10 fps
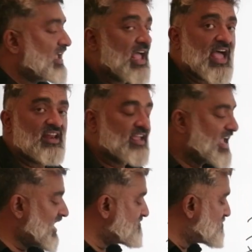And
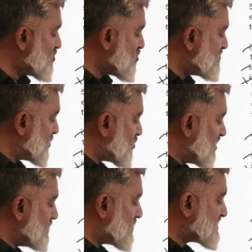again, boom, you're
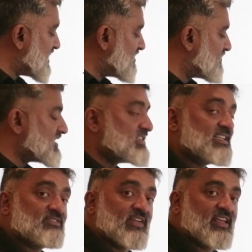almost done with
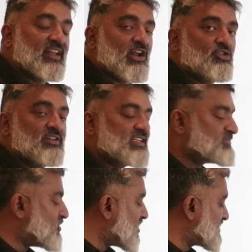this, figuring out this
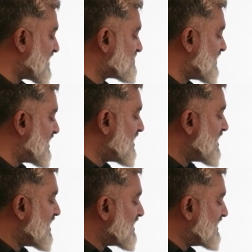box as well.
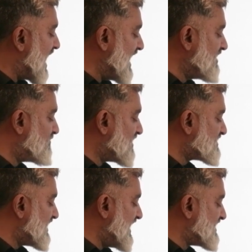9
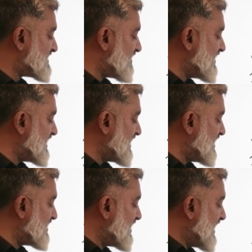plus 8,
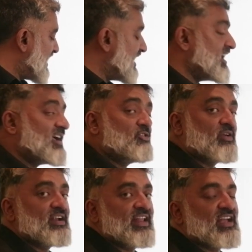17. Here you
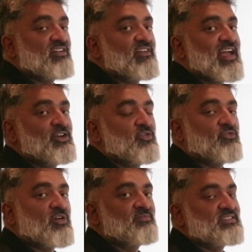can take a value
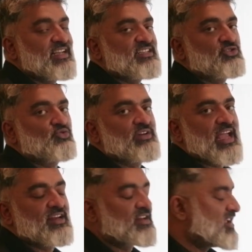from 6 to
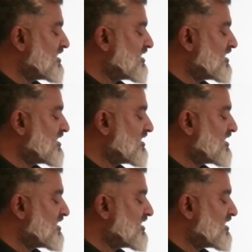9.